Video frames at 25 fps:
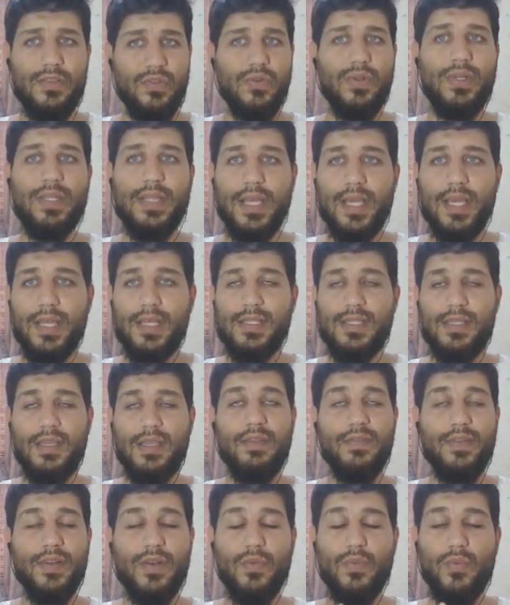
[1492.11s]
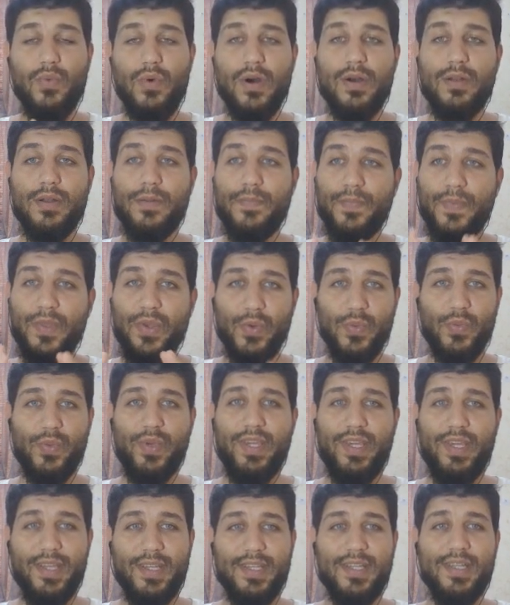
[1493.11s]
3 days, even 1
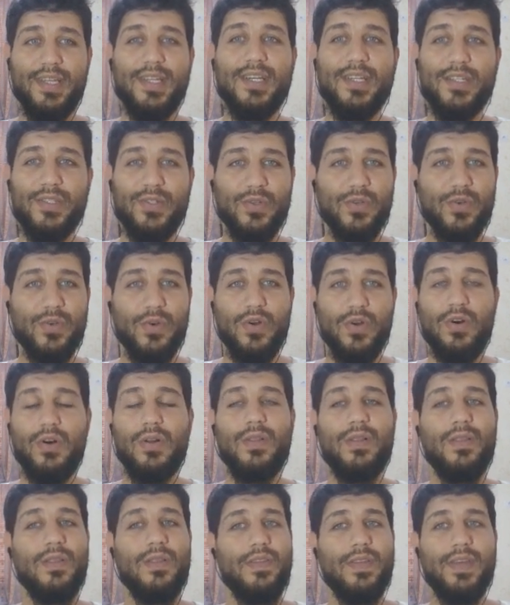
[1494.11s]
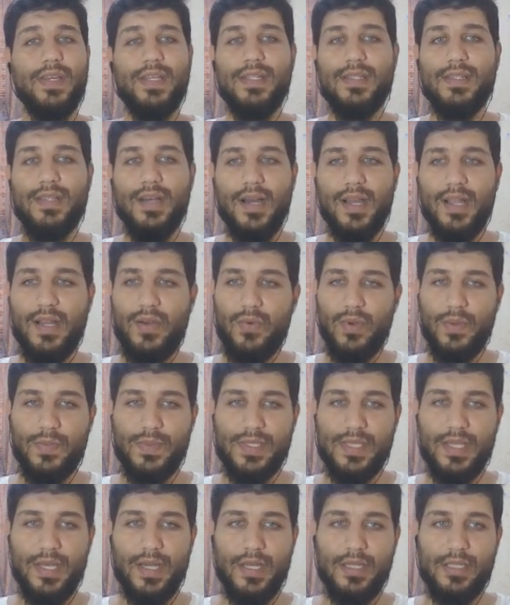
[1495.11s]
week to crawl the entire
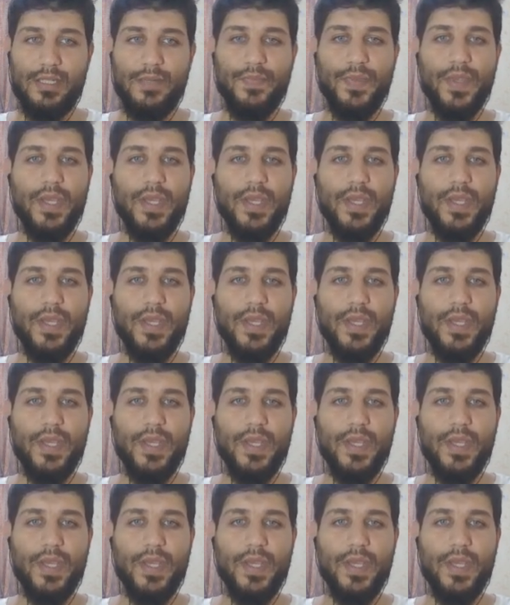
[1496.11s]
website.